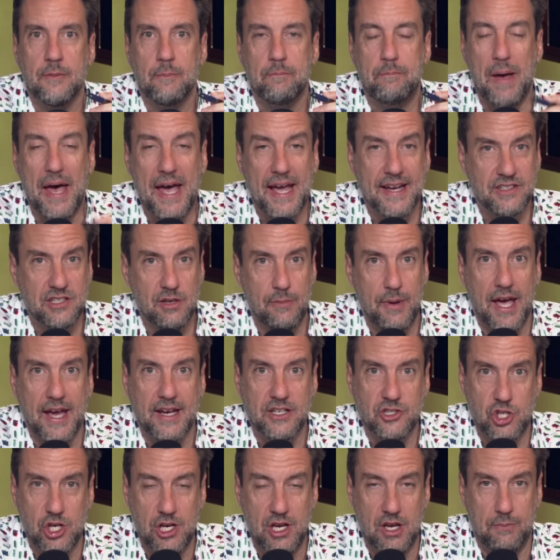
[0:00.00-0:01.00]
back-to-back
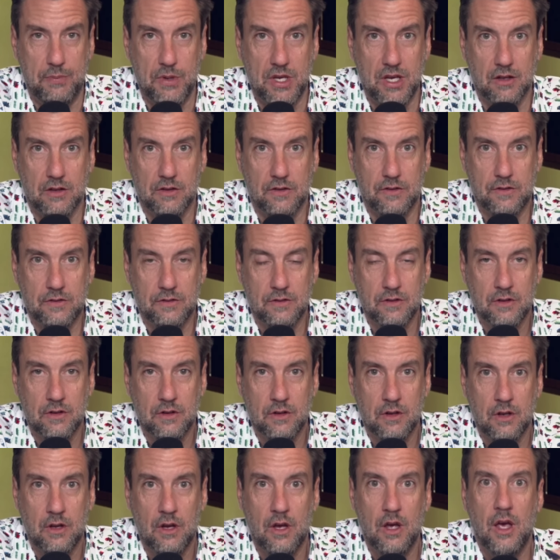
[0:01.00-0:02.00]
champions
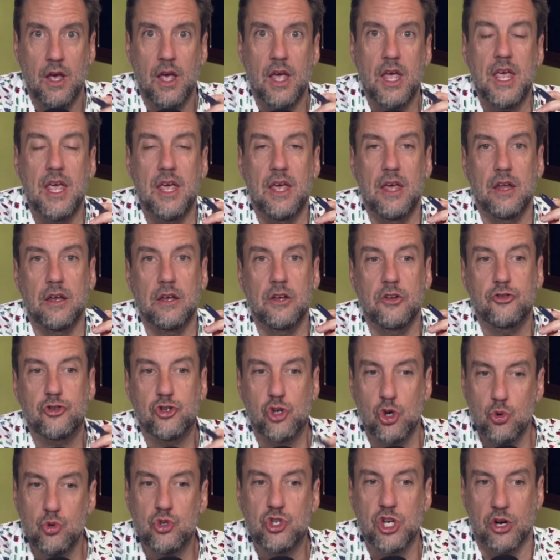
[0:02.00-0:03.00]
in
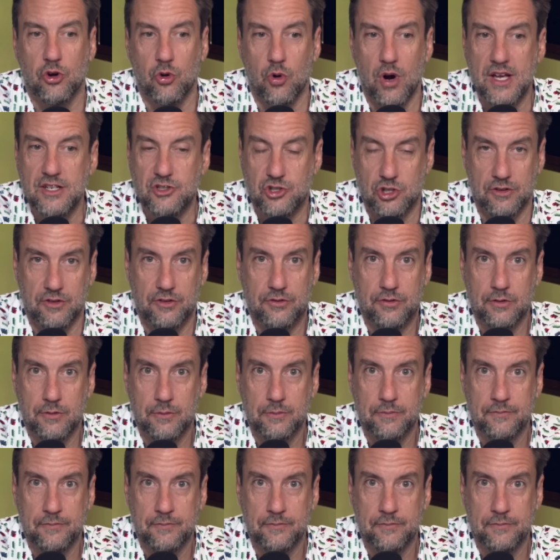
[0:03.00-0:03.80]
two generations.